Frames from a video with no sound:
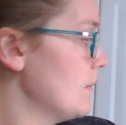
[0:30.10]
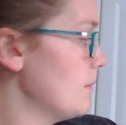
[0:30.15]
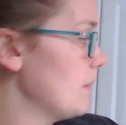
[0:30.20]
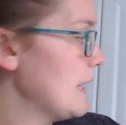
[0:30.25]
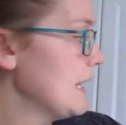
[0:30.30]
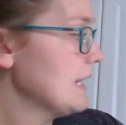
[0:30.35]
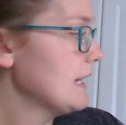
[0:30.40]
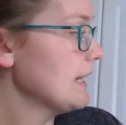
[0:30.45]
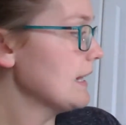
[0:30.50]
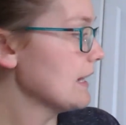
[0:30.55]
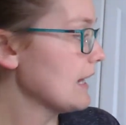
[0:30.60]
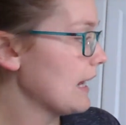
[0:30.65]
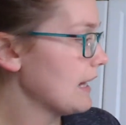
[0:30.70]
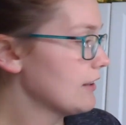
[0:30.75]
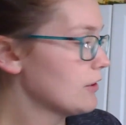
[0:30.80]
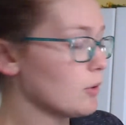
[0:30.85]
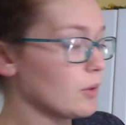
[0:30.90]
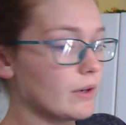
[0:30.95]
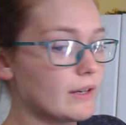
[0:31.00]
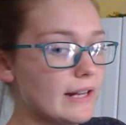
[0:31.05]
making a
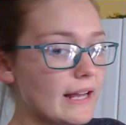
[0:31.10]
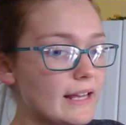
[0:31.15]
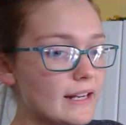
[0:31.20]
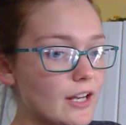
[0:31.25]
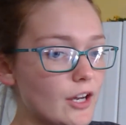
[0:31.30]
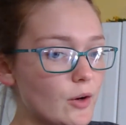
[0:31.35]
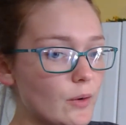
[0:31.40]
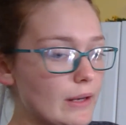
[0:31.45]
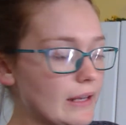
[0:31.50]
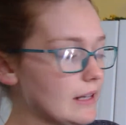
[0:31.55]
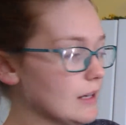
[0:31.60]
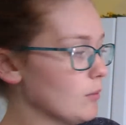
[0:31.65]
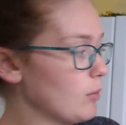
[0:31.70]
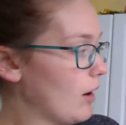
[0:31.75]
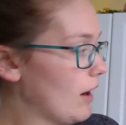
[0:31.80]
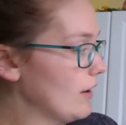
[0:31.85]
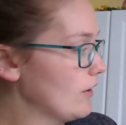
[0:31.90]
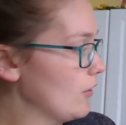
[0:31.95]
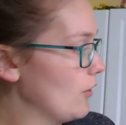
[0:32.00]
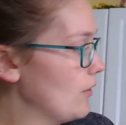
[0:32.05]
tornado in a
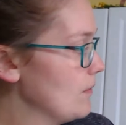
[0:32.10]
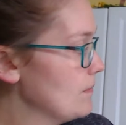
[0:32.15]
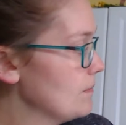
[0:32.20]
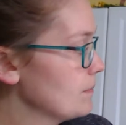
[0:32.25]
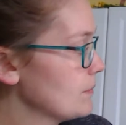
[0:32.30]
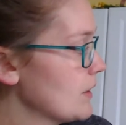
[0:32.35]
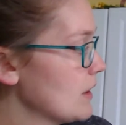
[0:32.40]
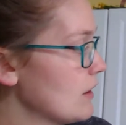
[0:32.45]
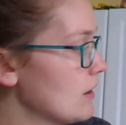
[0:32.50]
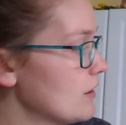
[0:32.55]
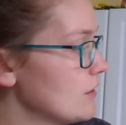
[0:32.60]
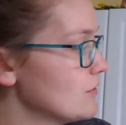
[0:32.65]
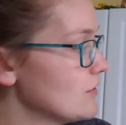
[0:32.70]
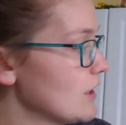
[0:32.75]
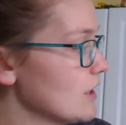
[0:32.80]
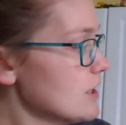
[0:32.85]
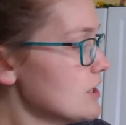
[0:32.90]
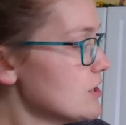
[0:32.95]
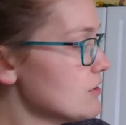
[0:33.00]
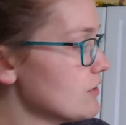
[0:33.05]
bottle.
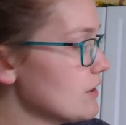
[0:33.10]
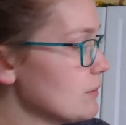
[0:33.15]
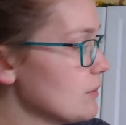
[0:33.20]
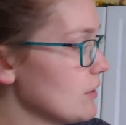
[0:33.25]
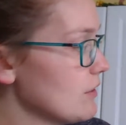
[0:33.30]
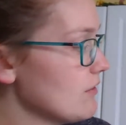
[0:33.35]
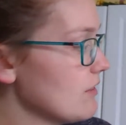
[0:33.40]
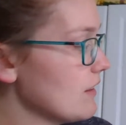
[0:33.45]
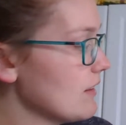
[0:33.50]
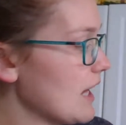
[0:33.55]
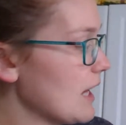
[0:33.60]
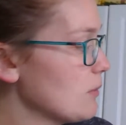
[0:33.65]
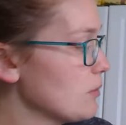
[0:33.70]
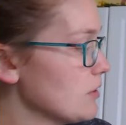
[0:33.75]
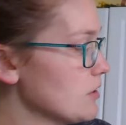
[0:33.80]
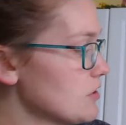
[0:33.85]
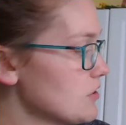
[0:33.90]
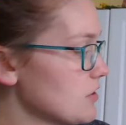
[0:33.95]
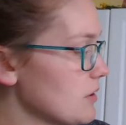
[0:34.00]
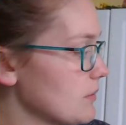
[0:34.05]
First, remove the
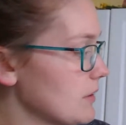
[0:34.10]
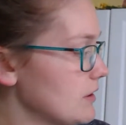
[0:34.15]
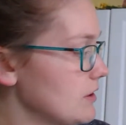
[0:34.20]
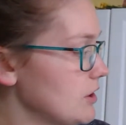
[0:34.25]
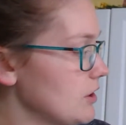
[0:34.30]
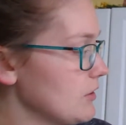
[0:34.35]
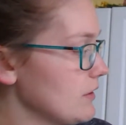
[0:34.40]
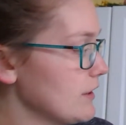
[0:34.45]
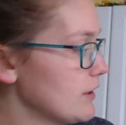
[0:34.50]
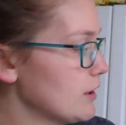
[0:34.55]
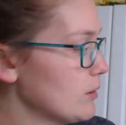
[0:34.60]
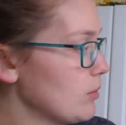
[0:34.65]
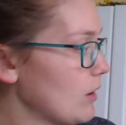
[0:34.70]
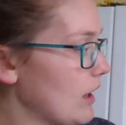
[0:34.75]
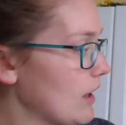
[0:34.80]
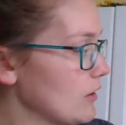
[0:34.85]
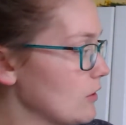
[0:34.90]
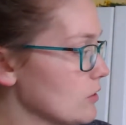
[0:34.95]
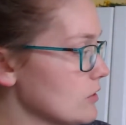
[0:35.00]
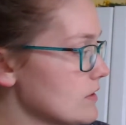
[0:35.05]
labels from the 2 liter
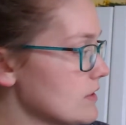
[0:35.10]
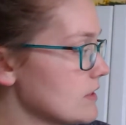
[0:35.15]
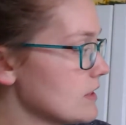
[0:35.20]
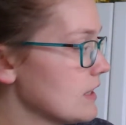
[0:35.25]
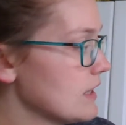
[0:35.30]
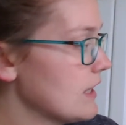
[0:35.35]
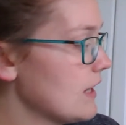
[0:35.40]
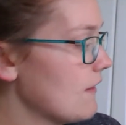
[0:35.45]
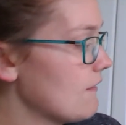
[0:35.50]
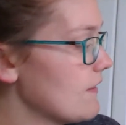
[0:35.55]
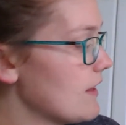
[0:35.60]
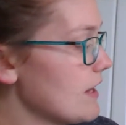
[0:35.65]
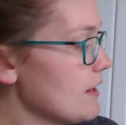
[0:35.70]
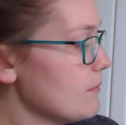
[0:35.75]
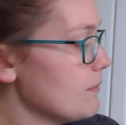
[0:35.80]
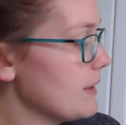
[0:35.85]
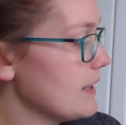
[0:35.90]
bottles, then